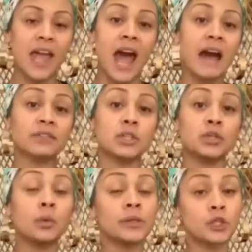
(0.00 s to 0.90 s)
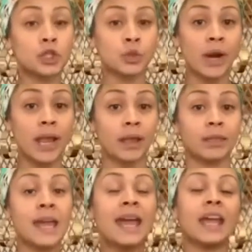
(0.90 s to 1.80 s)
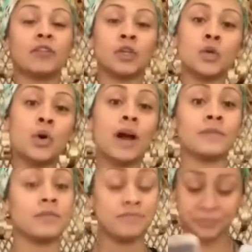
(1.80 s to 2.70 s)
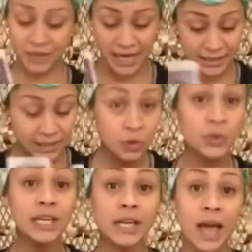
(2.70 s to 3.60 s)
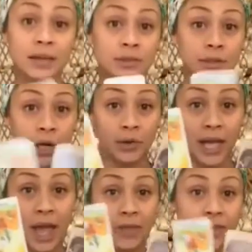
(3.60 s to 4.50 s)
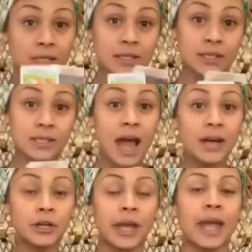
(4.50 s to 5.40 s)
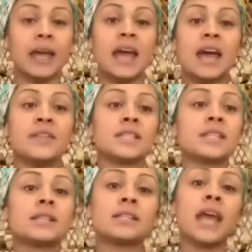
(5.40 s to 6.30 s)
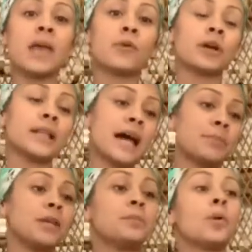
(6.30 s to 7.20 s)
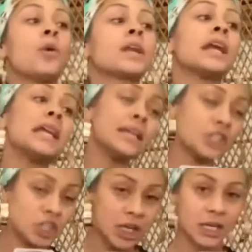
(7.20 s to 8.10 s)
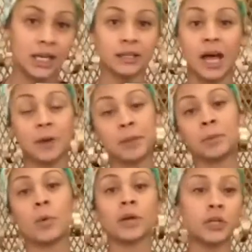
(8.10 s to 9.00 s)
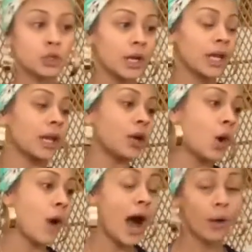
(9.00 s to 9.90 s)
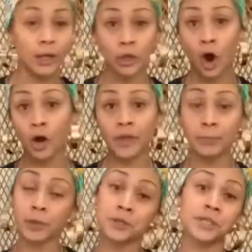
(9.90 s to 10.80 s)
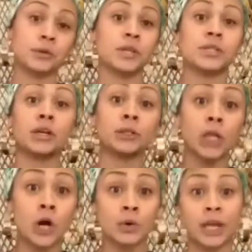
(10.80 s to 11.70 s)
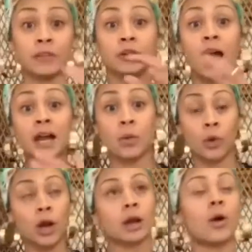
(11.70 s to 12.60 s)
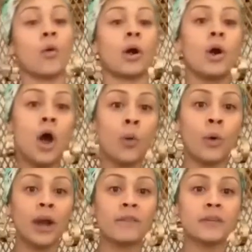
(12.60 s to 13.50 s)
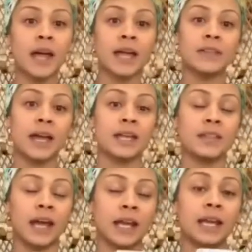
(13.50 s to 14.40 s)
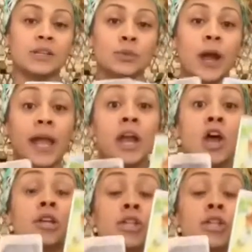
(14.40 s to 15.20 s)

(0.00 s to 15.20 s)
They have to do with strength. It's the weekend, okay? This is a Saturday. This is the day where a lot of people want to eat shitty. A lot of people want to drink and go out and call that person because they're alone and they're not at work, or whatever that is, right?